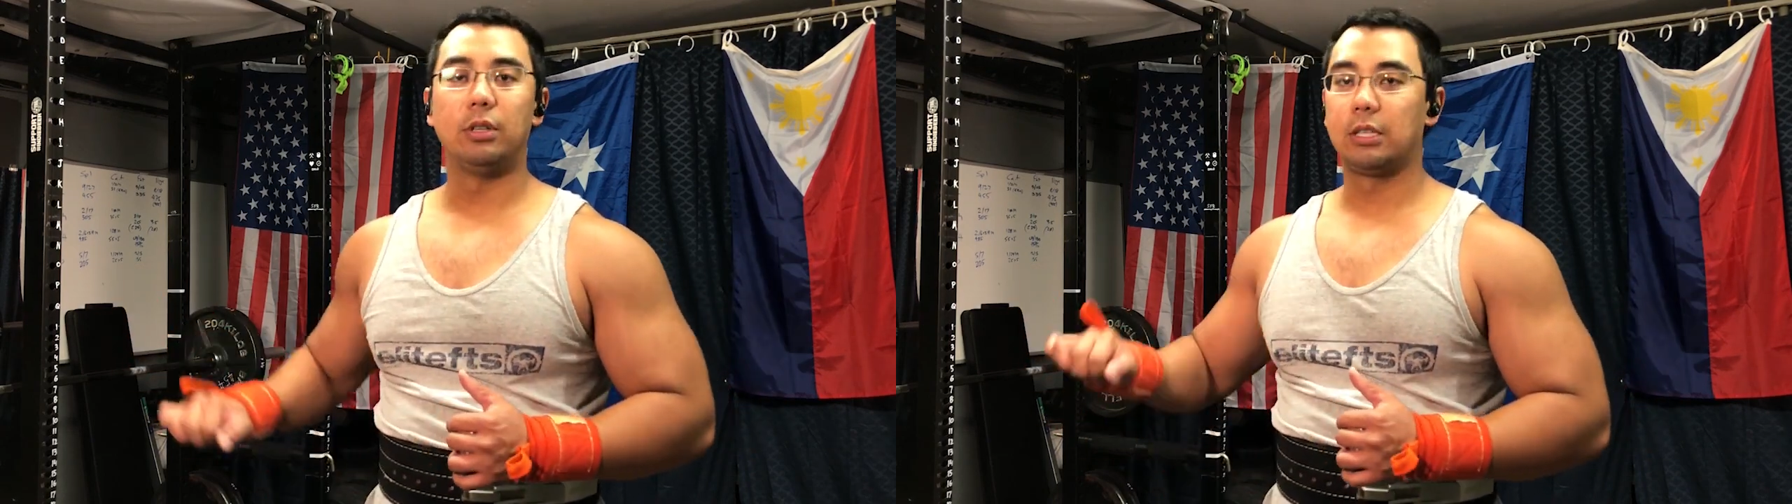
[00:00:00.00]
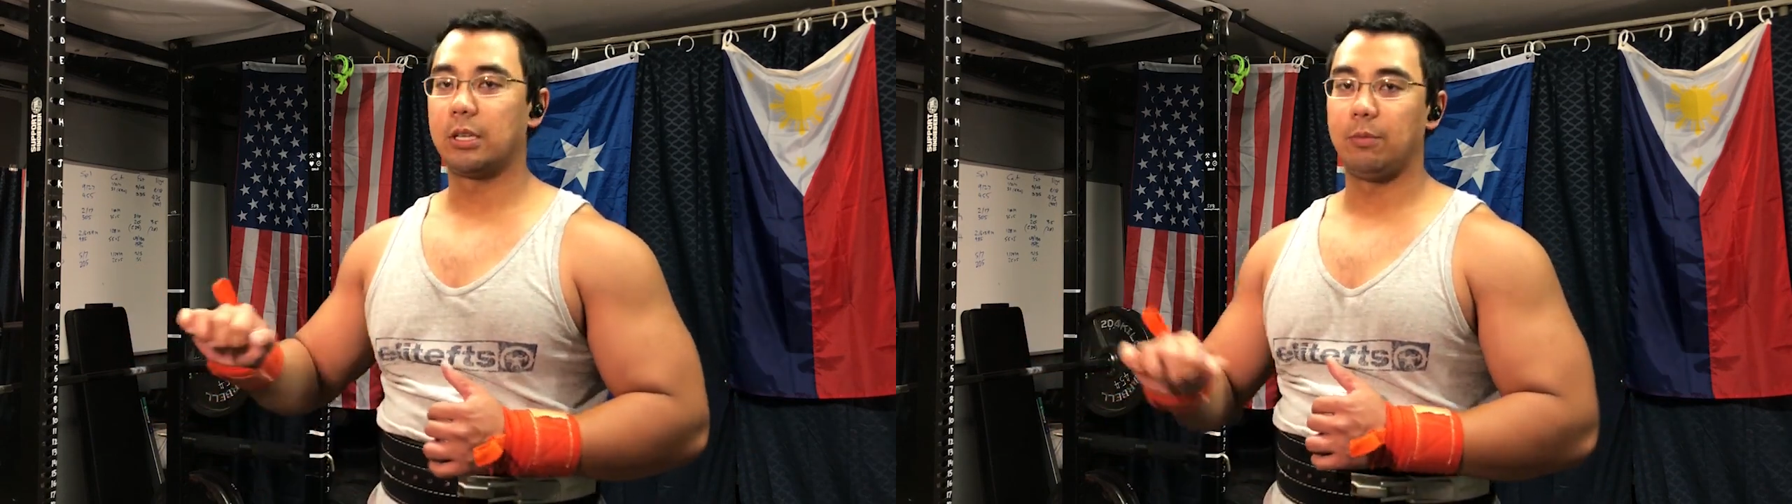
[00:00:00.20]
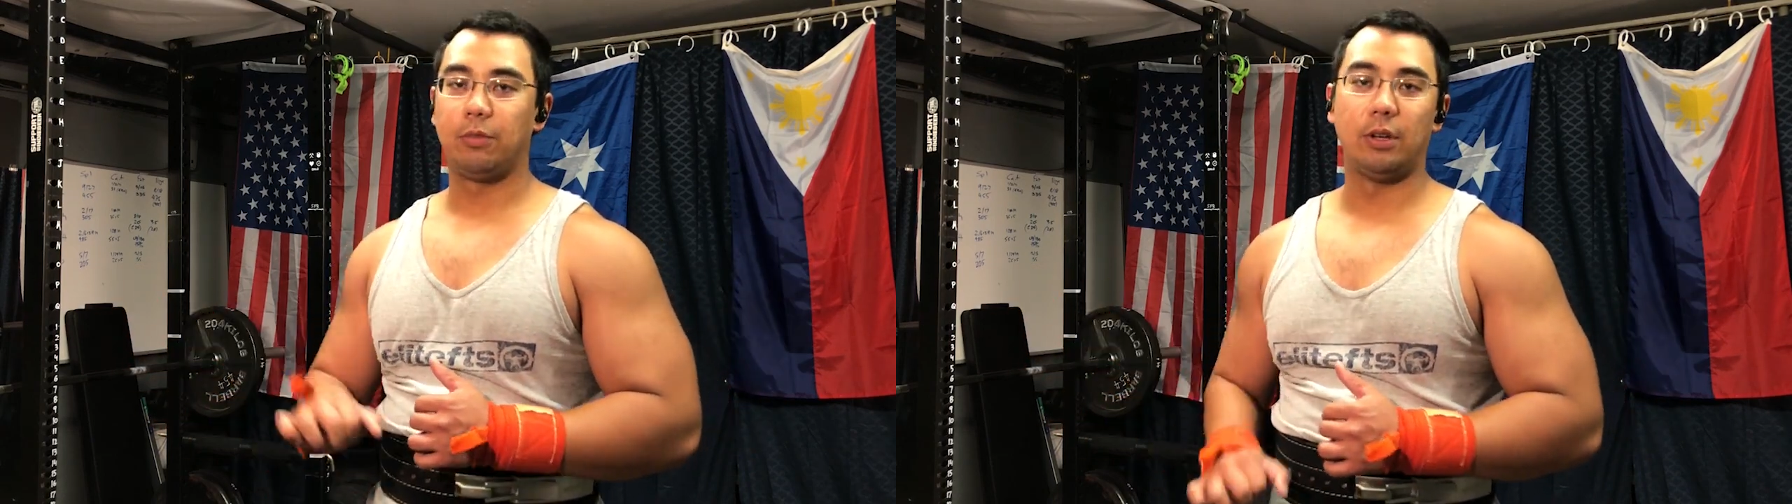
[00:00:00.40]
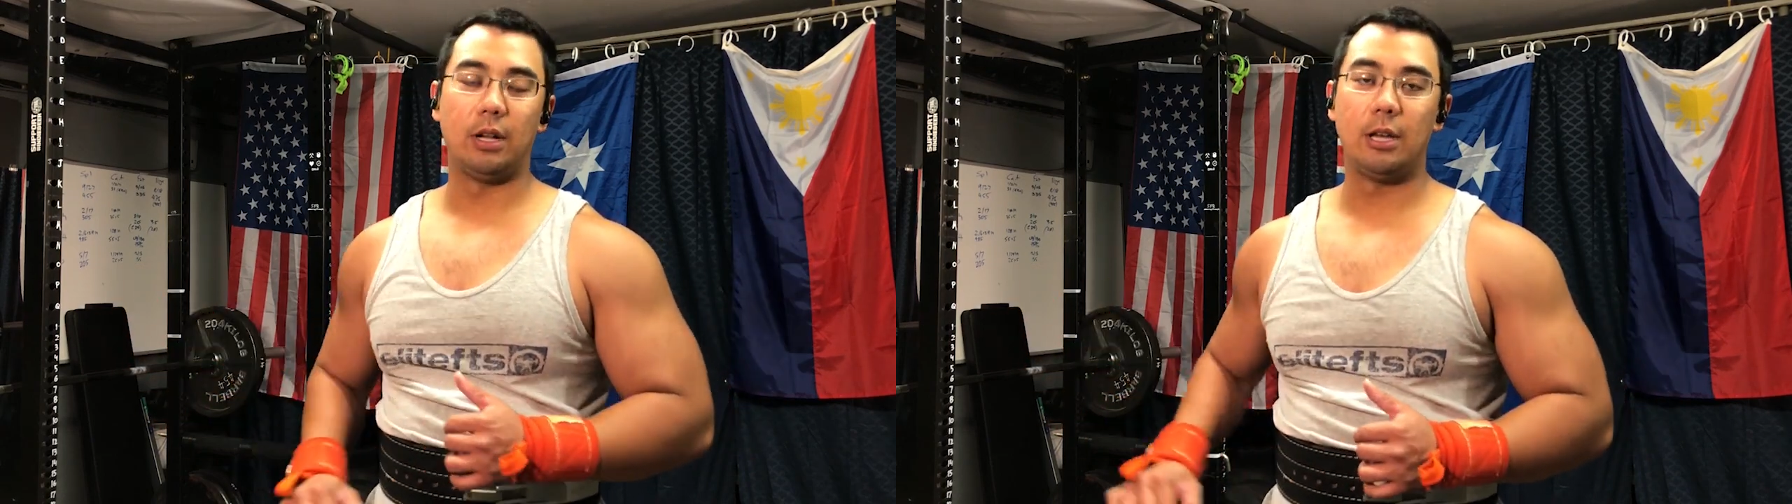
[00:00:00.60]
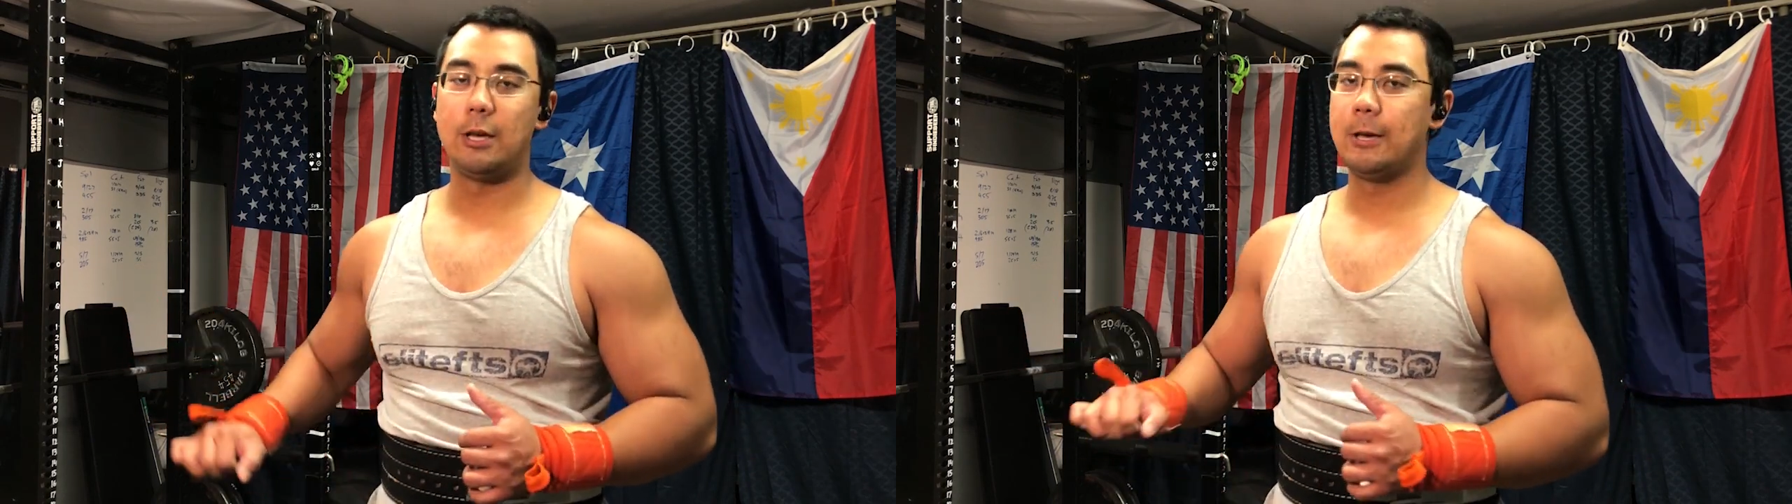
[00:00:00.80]
discomfort
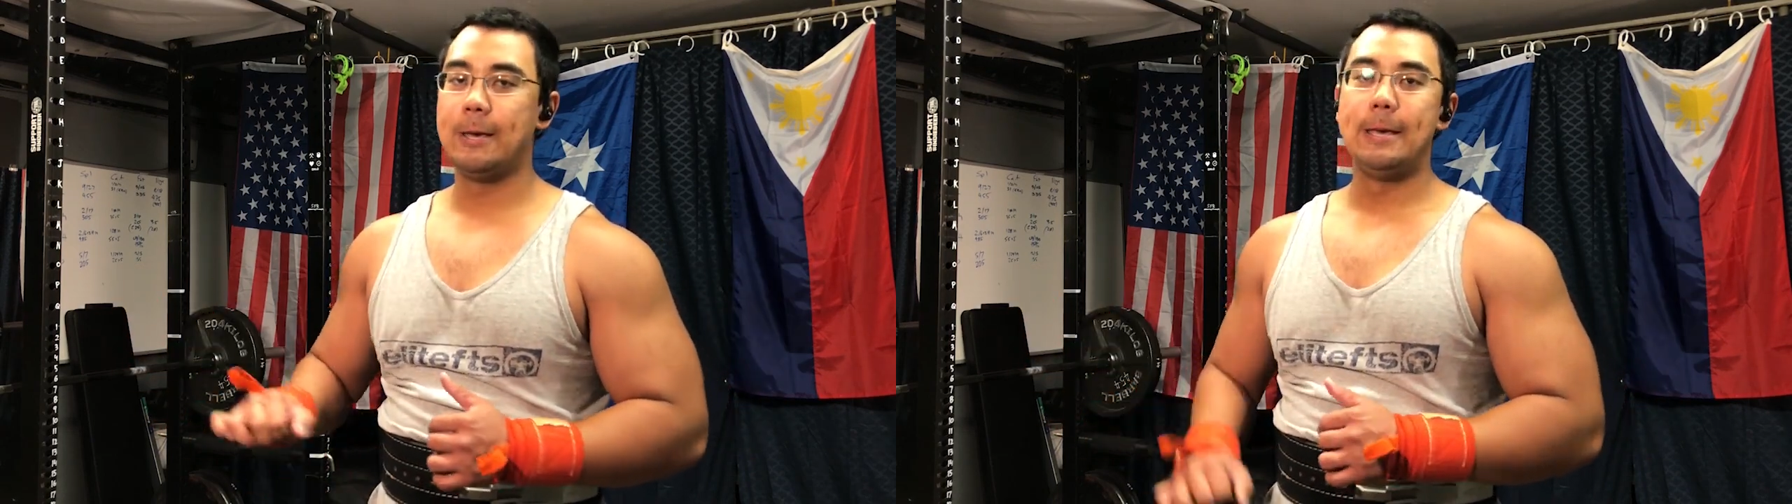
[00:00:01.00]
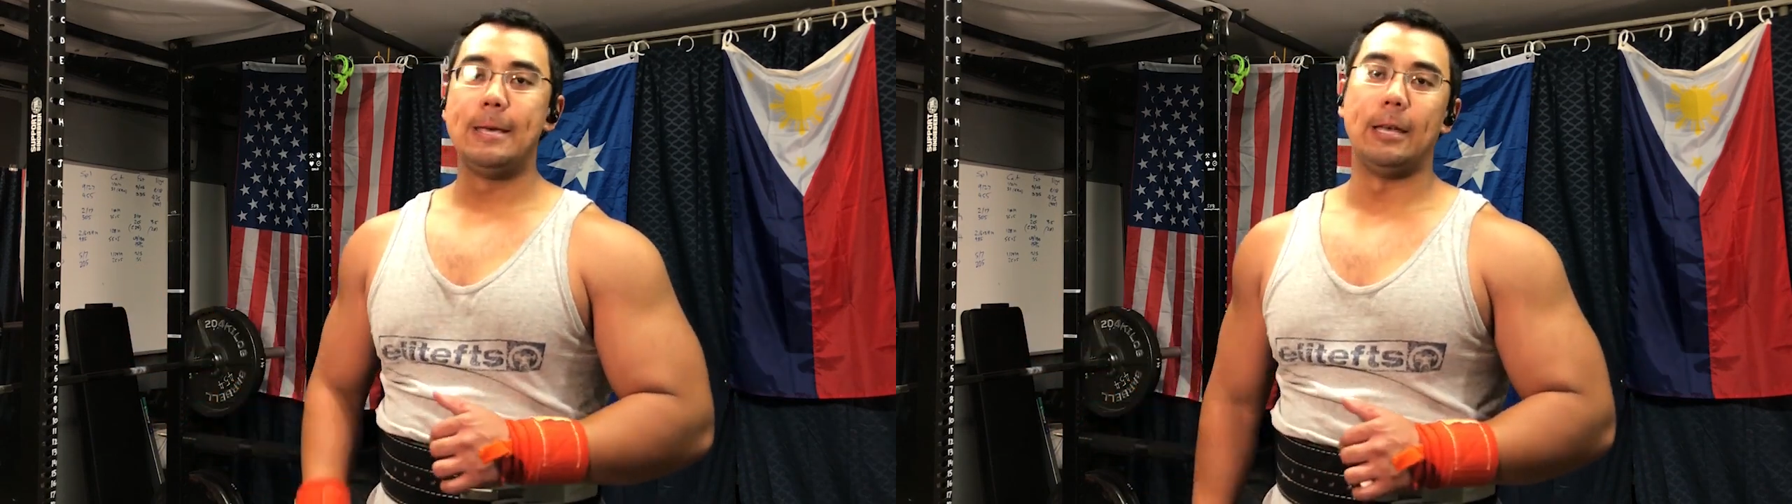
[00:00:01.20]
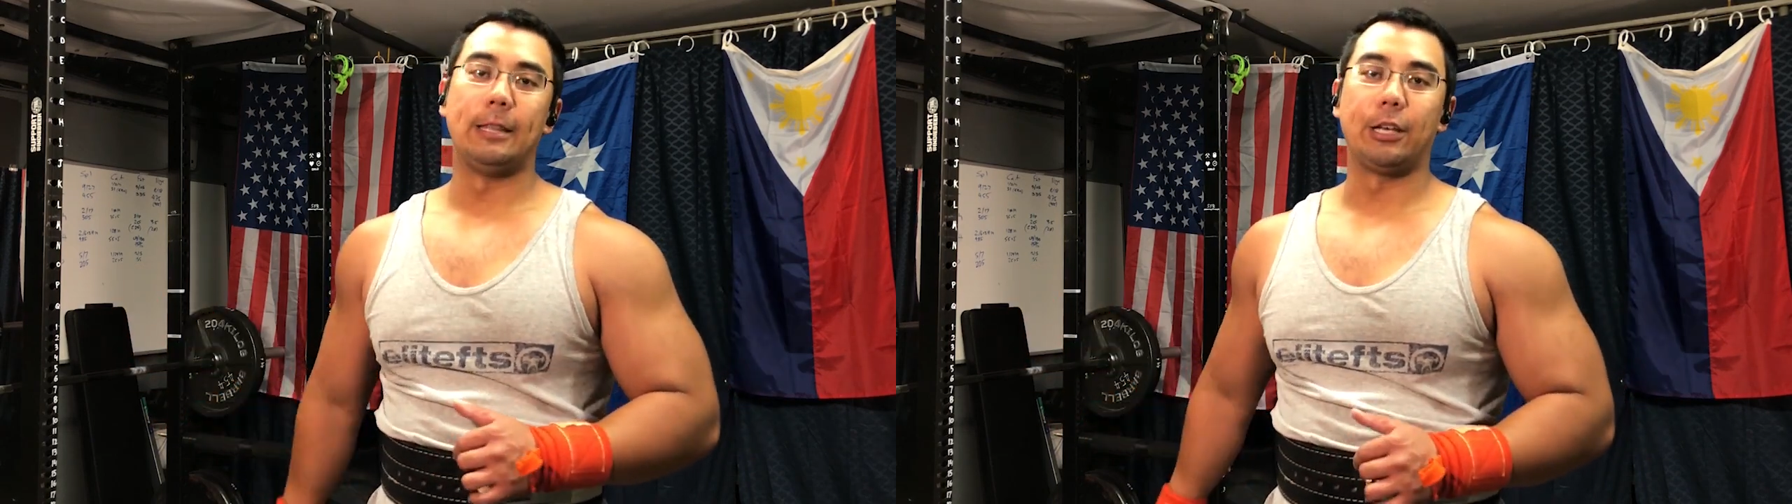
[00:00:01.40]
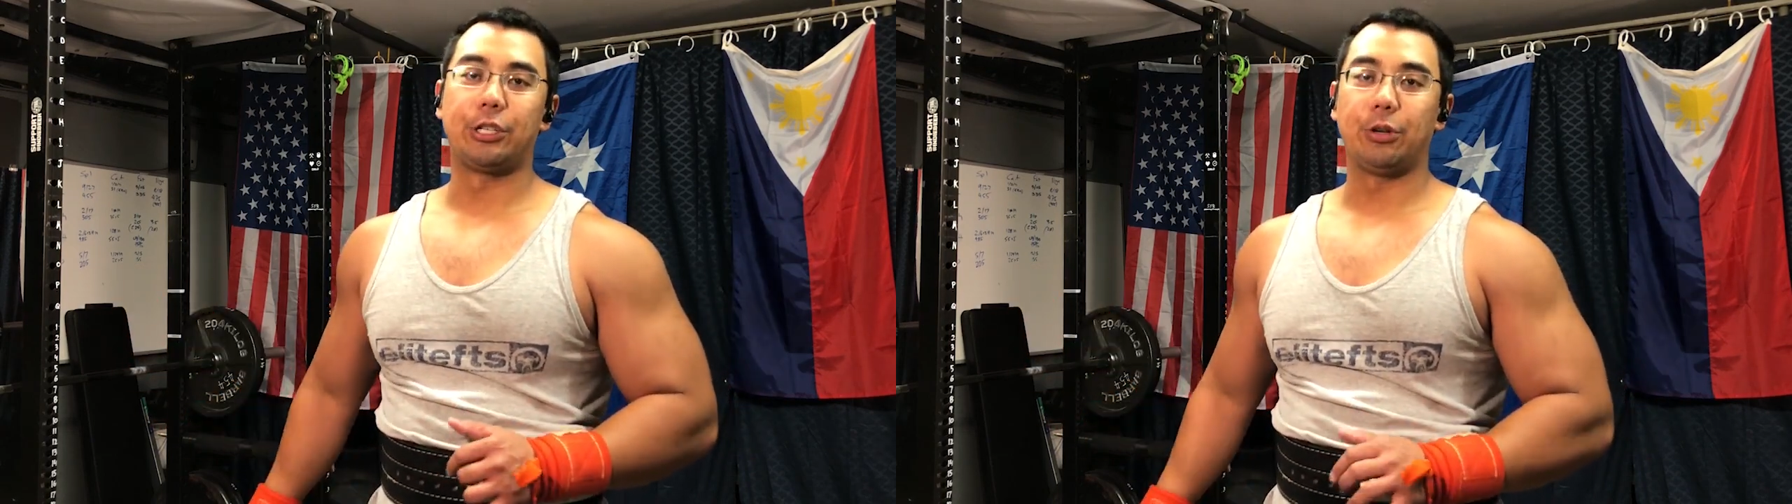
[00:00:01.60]
in that